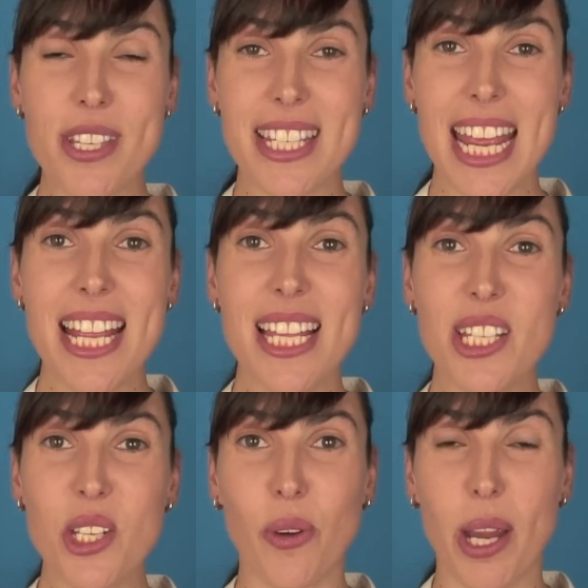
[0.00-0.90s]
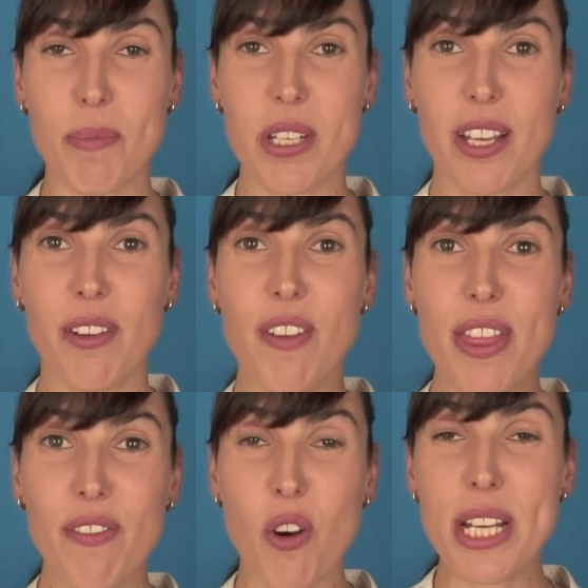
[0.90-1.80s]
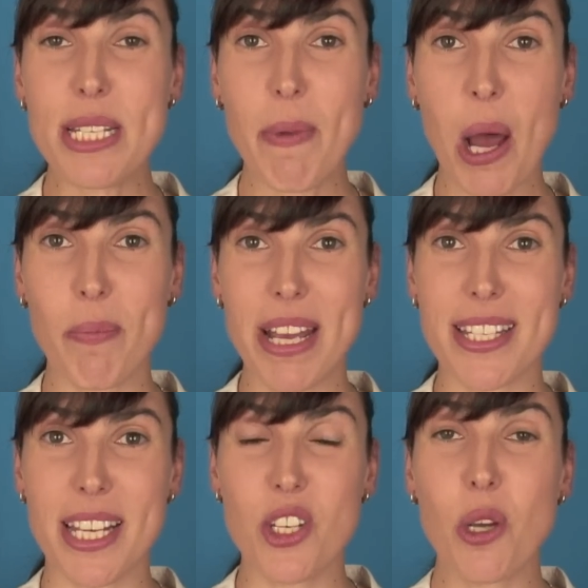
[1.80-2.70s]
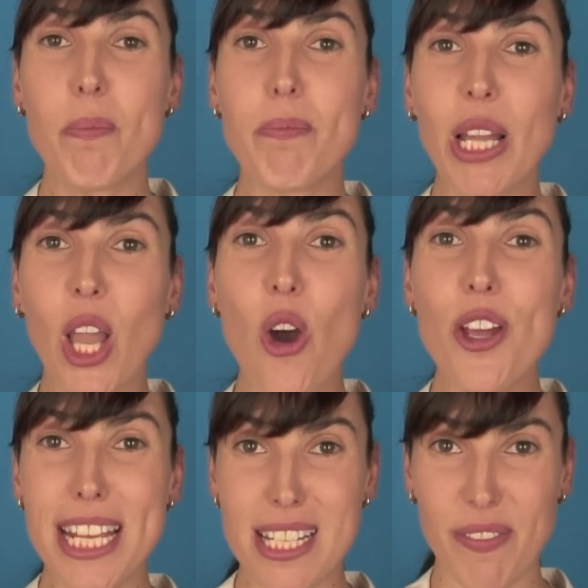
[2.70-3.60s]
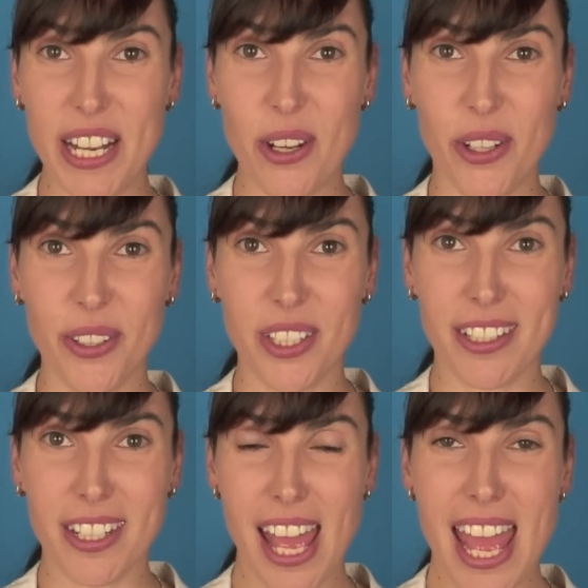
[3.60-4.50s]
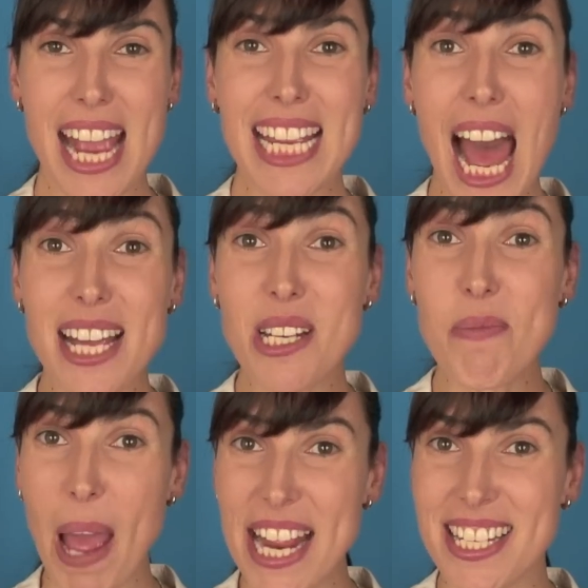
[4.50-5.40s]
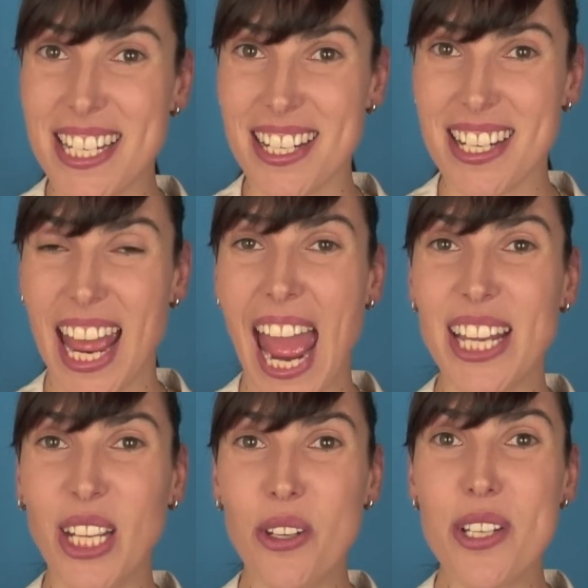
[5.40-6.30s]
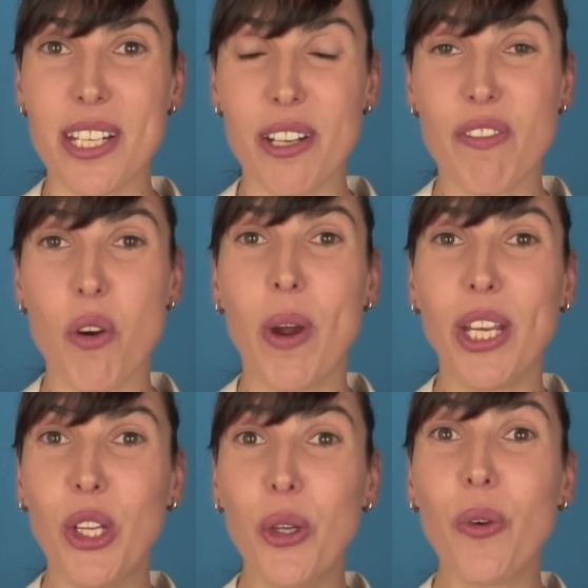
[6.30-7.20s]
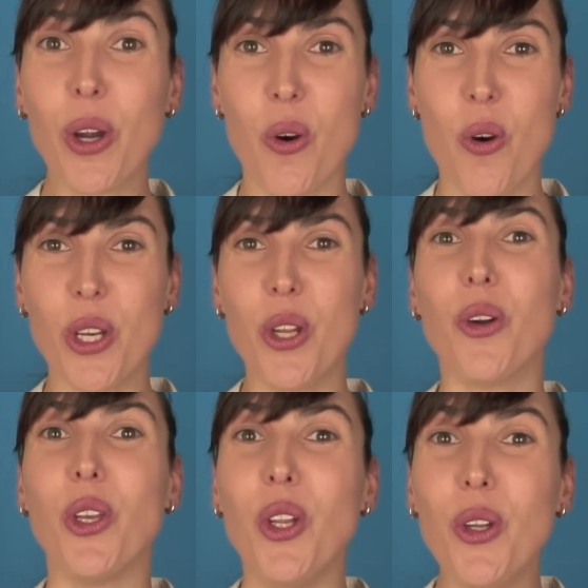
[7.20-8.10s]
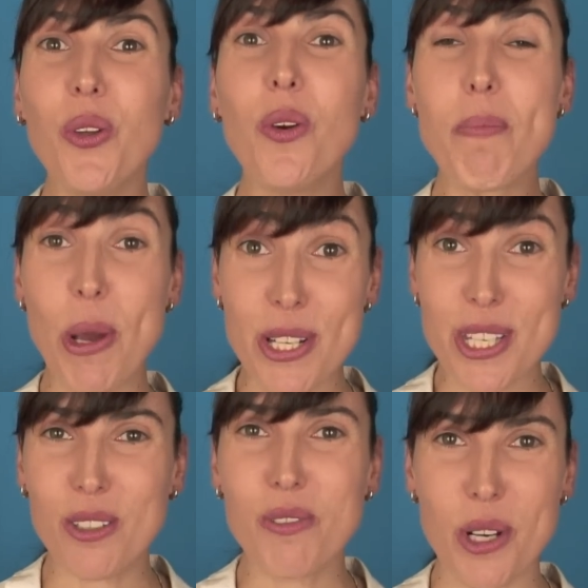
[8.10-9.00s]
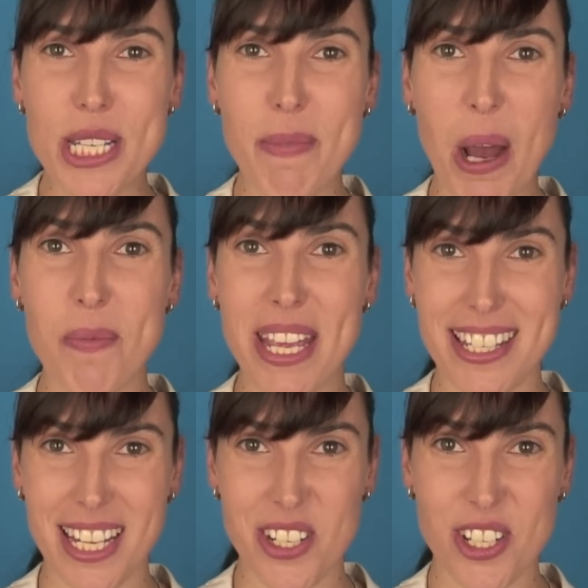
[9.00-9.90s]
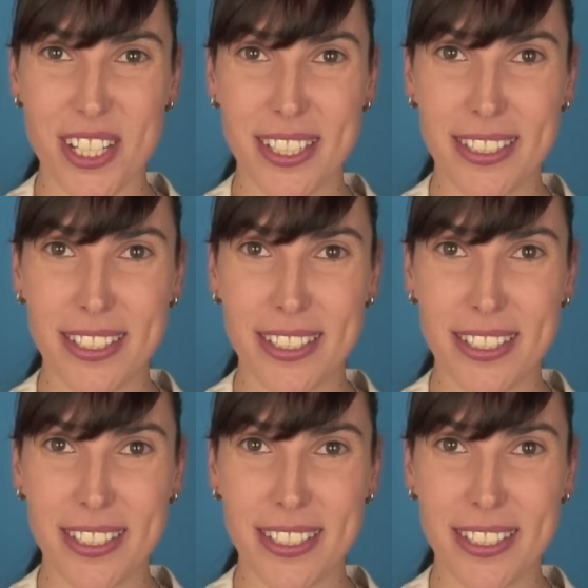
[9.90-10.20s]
see the script for the voicemail message below this video. Cut and paste it and use it for when you record your new personal voicemail message.